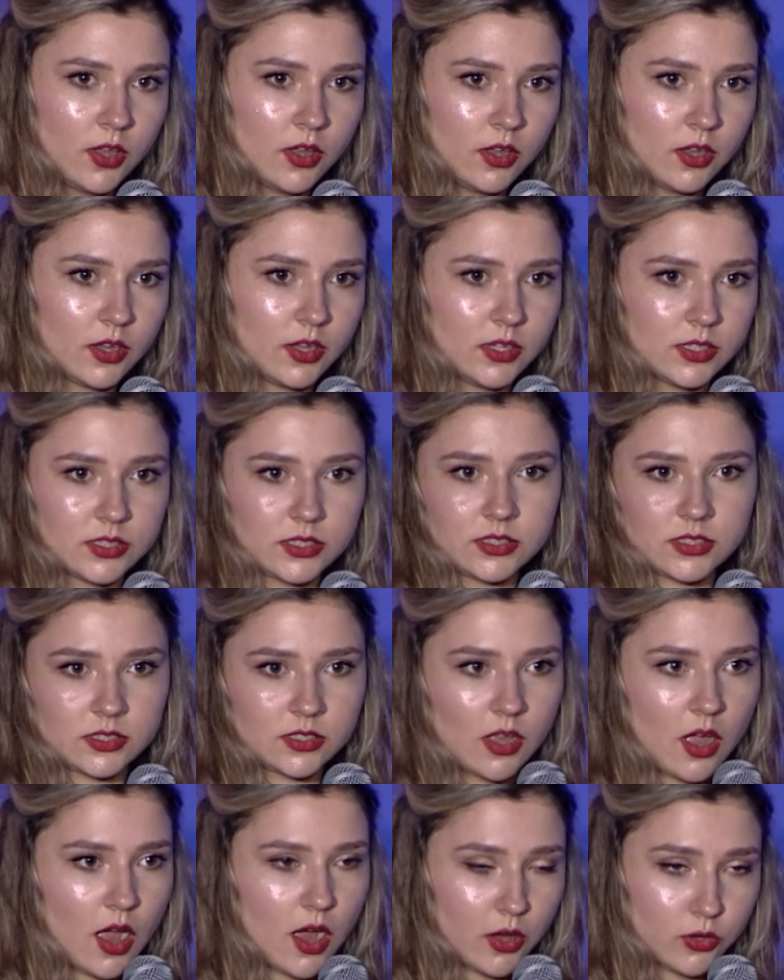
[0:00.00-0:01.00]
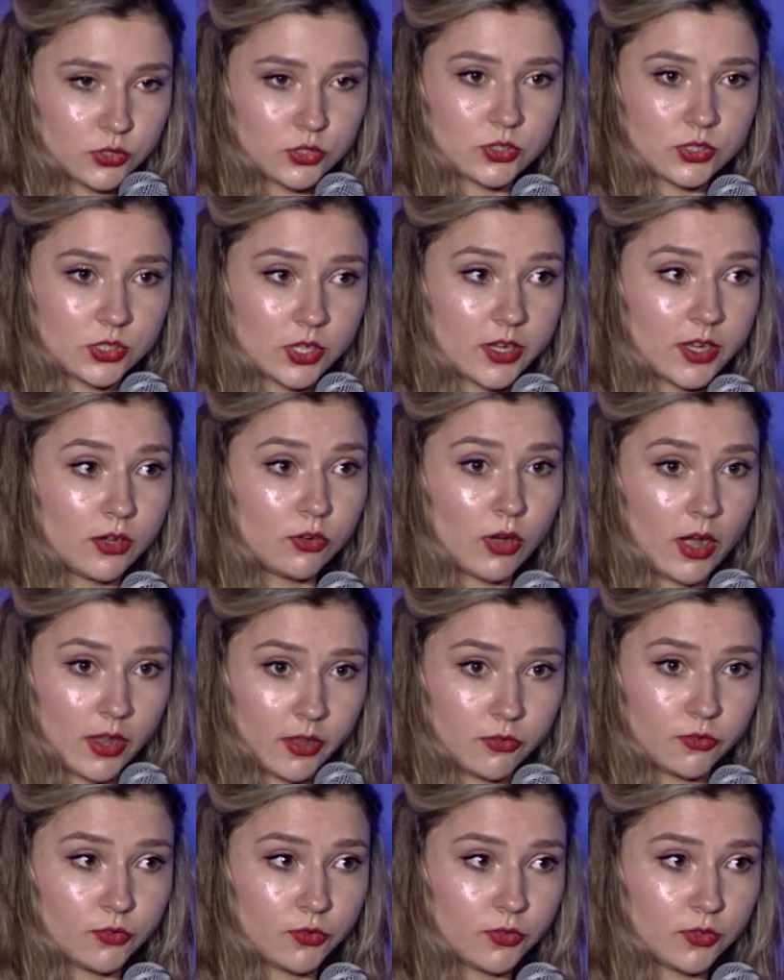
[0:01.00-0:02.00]
is how to stay alive,
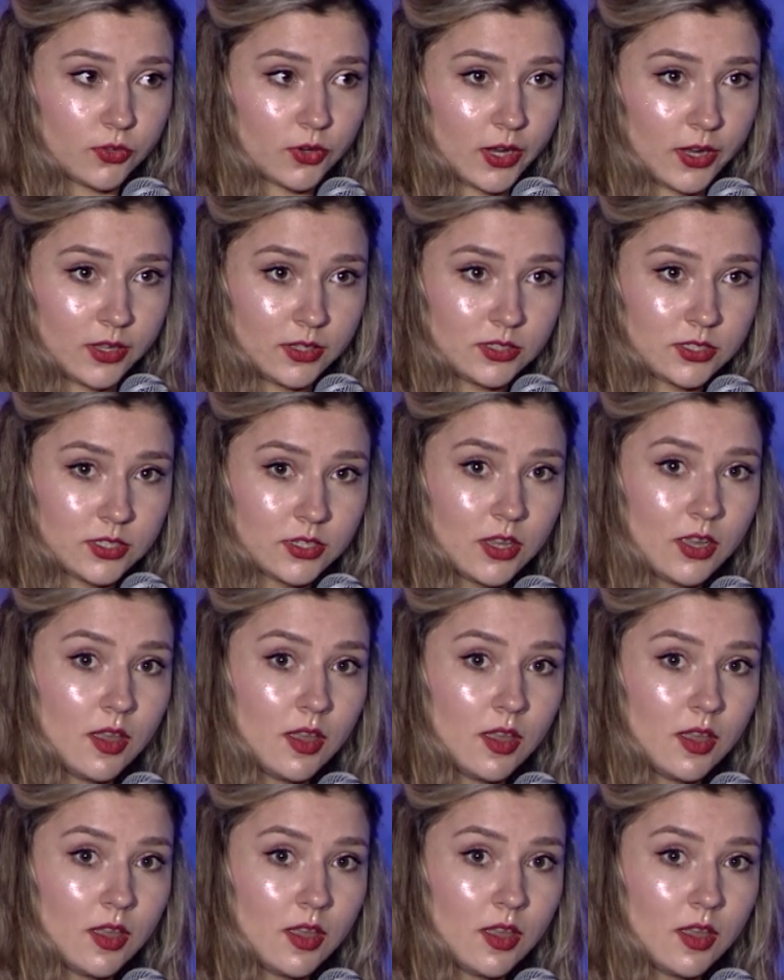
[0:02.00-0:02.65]
right?